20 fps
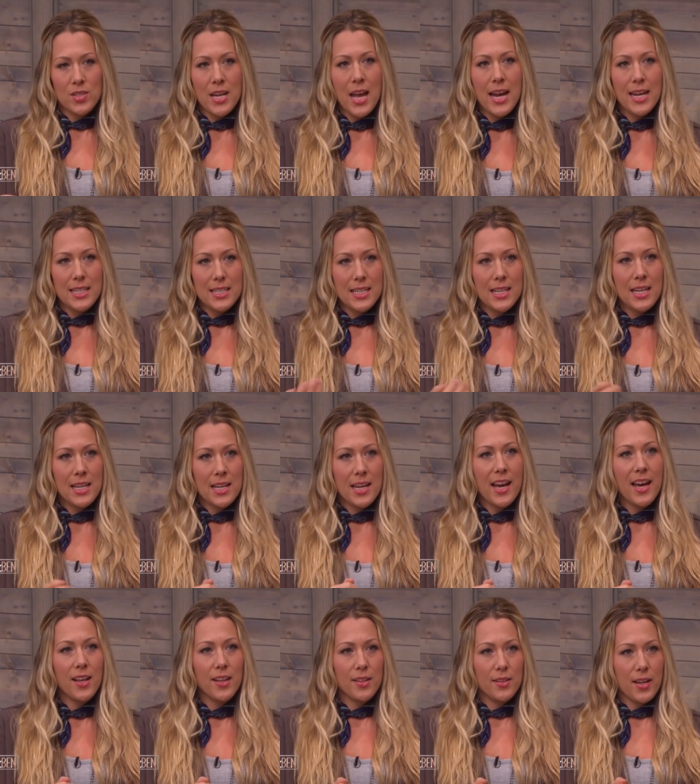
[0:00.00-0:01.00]
was 19,
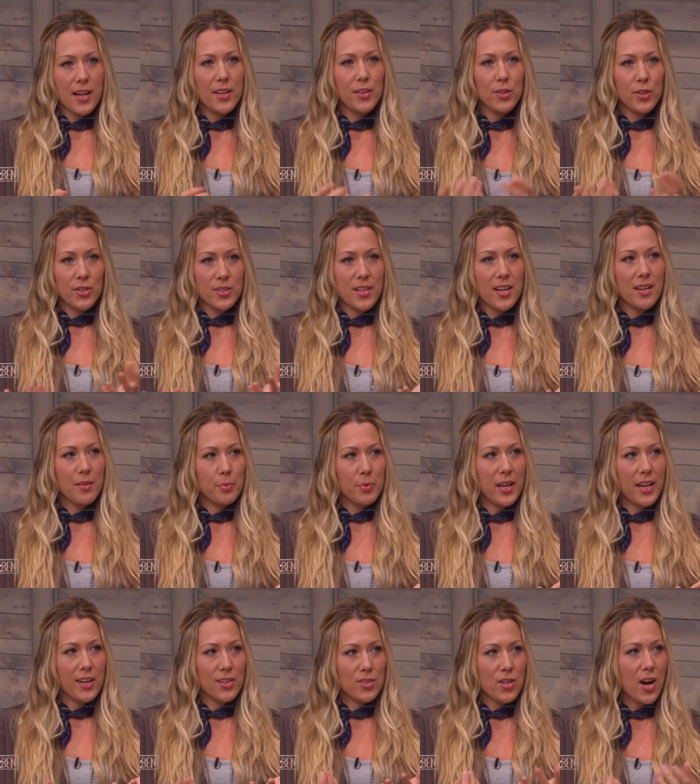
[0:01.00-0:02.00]
I, I learned how to
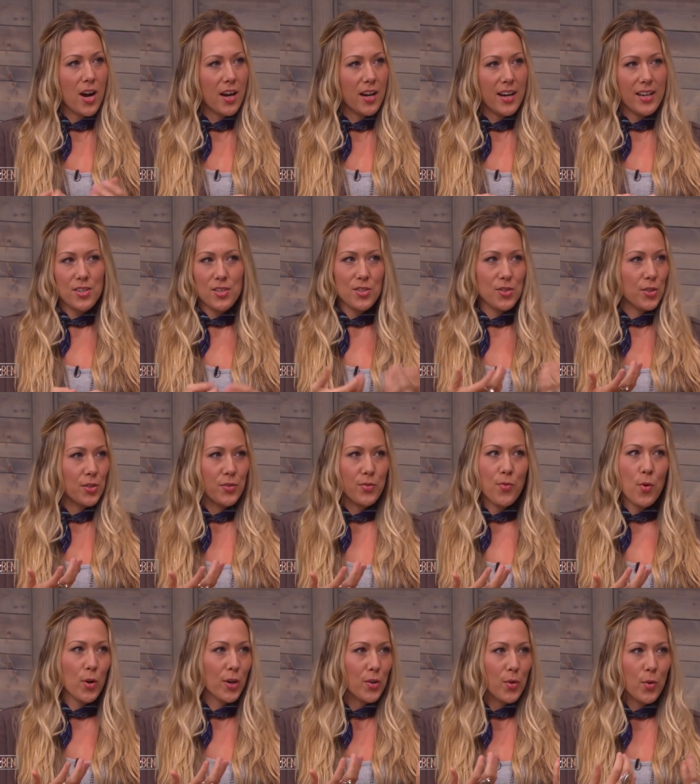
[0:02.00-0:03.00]
play guitar. I just learned
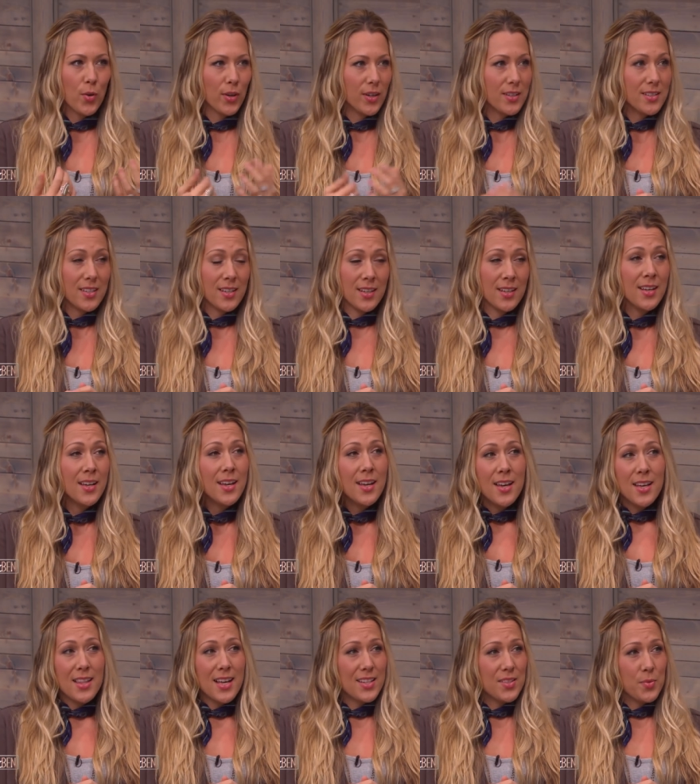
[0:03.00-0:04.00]
four chords, and
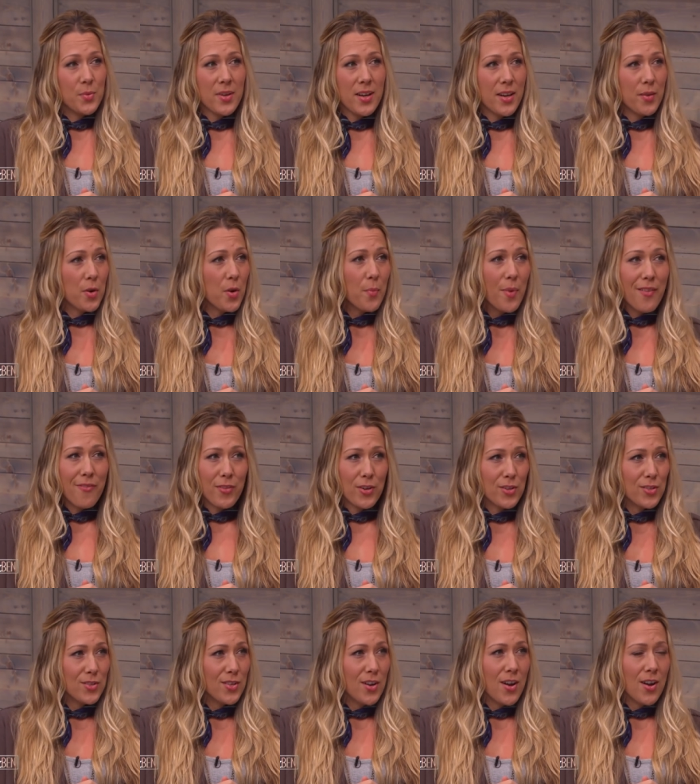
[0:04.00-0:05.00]
wow. that's when I wrote my
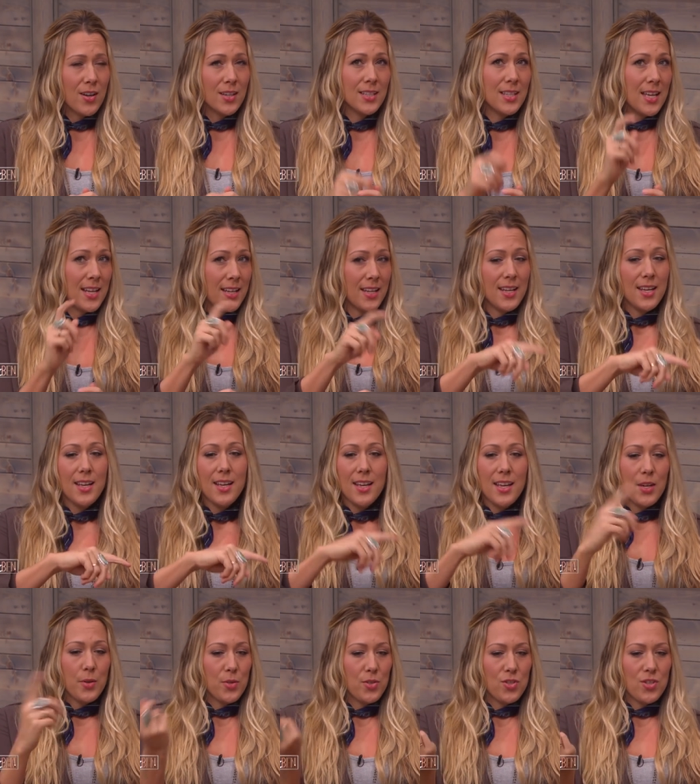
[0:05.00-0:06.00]
first song. And then
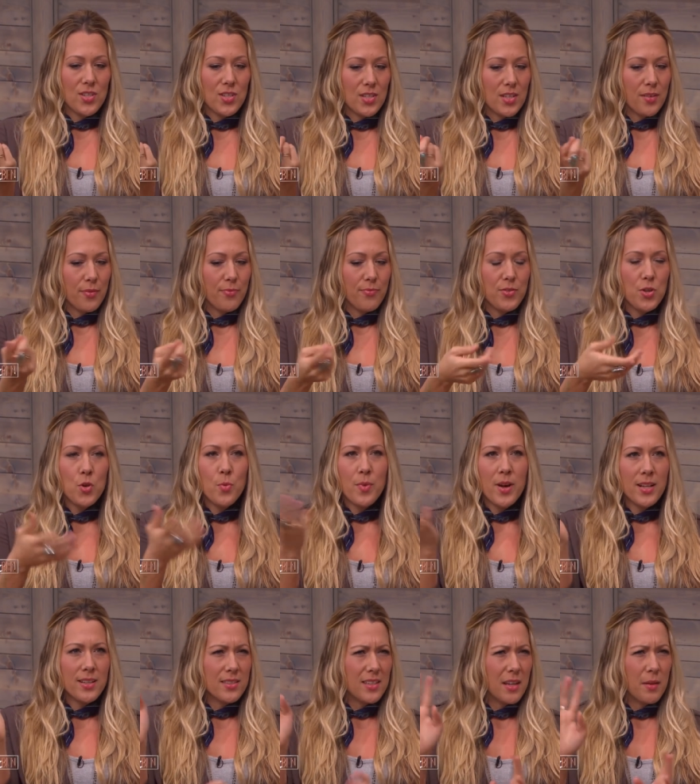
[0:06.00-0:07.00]
it was just a few
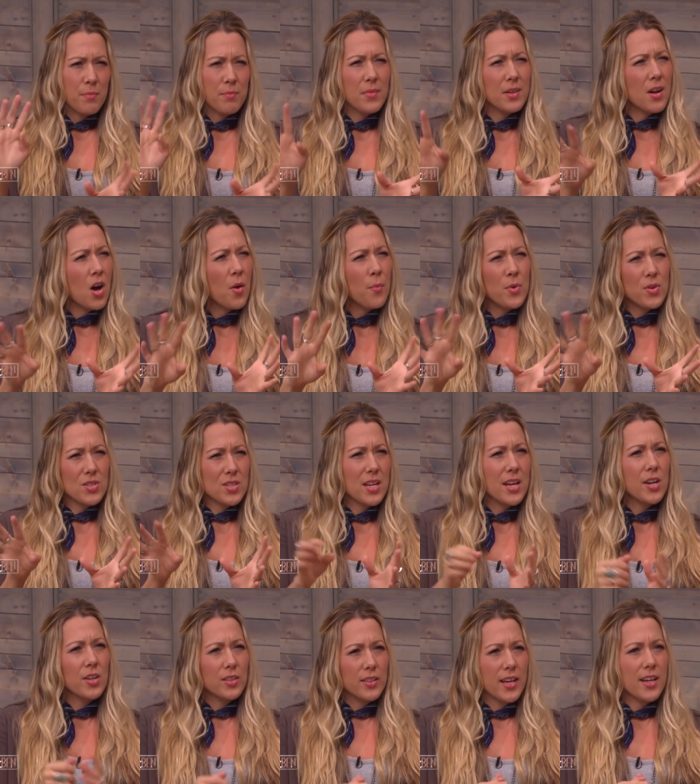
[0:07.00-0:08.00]
months, like almost a
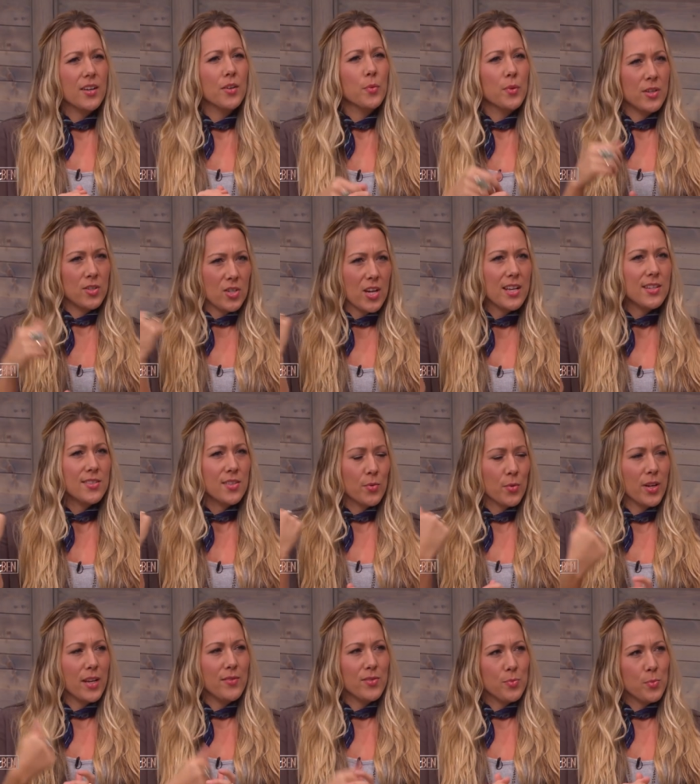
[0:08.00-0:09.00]
year later, when Jason
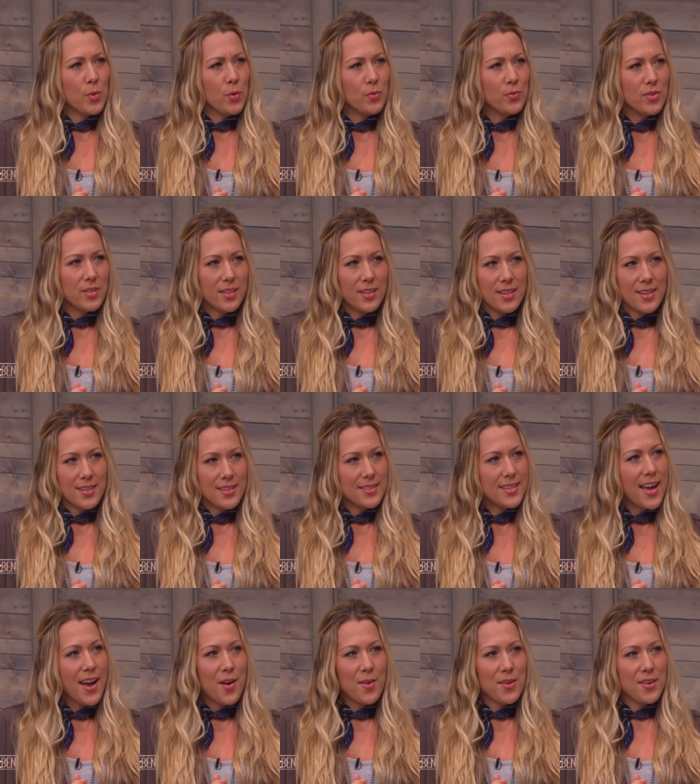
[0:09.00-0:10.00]
Reeves moved into
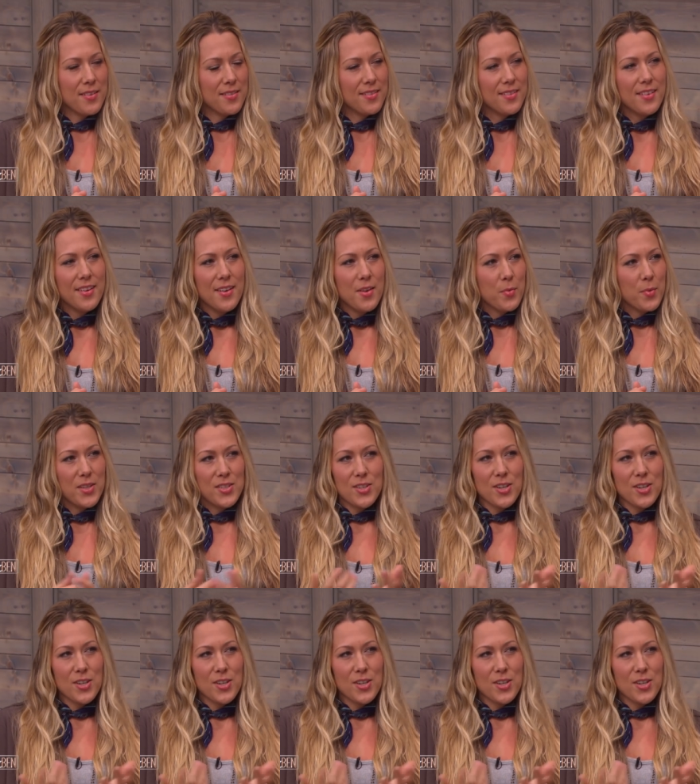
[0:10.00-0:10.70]
town, and we